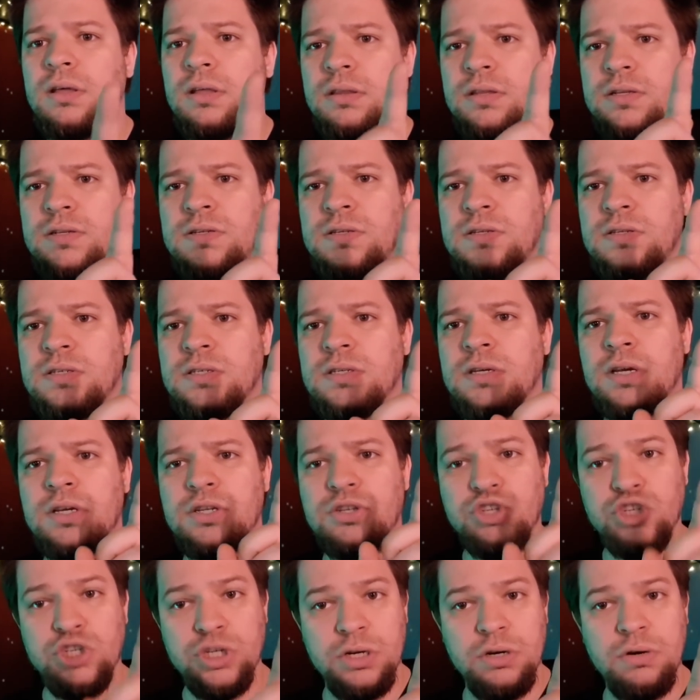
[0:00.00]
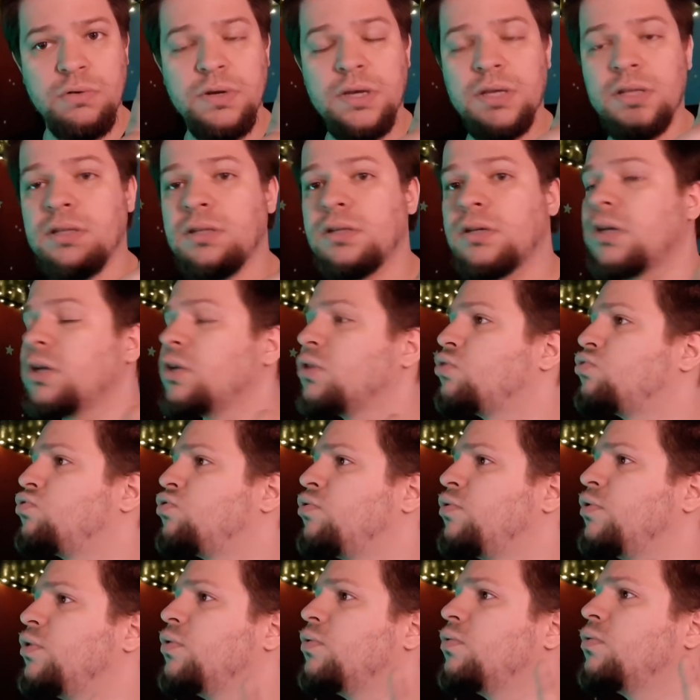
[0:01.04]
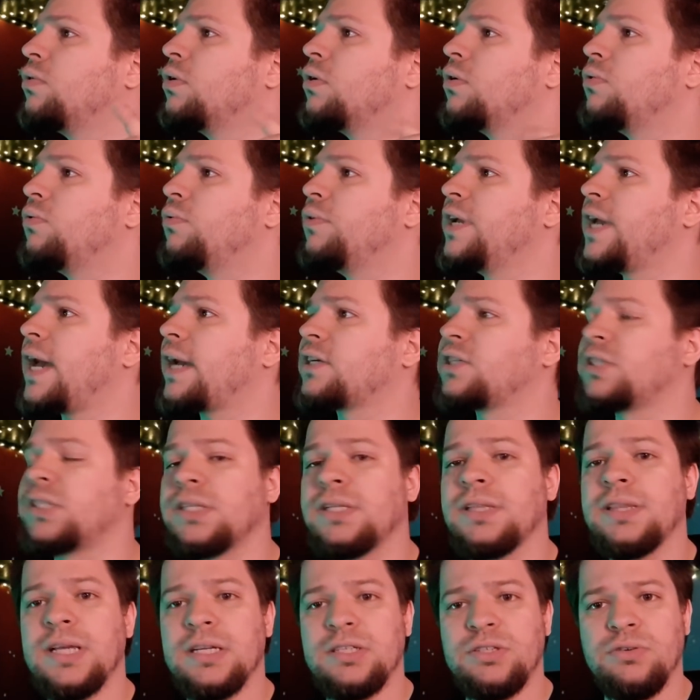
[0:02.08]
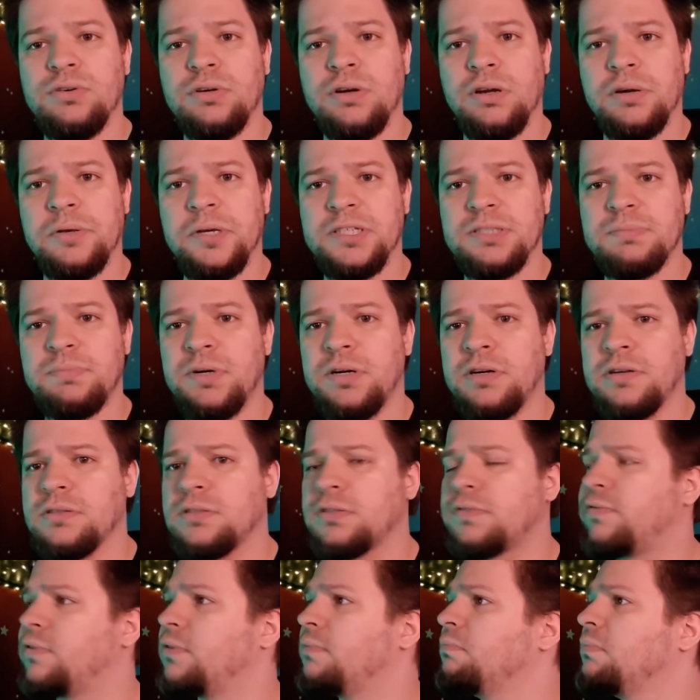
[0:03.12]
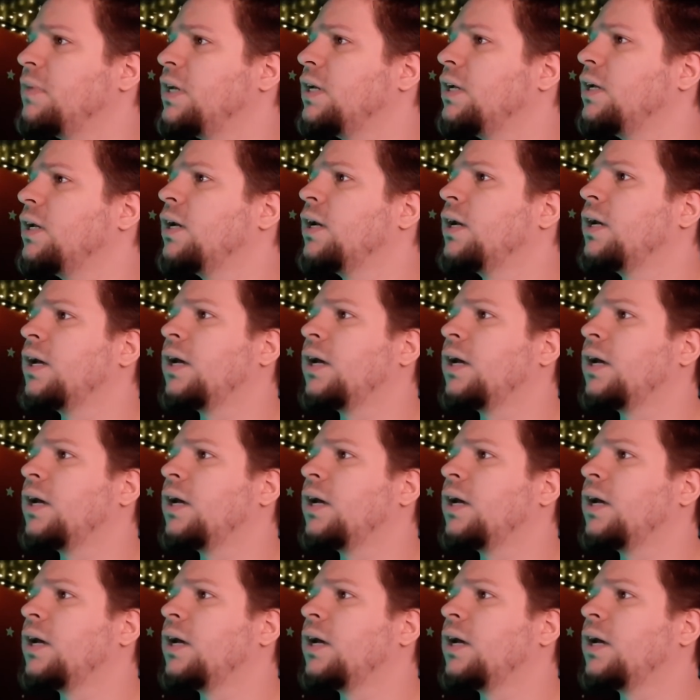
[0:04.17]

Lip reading: This is genuine, true reaction that you're gonna experience from me.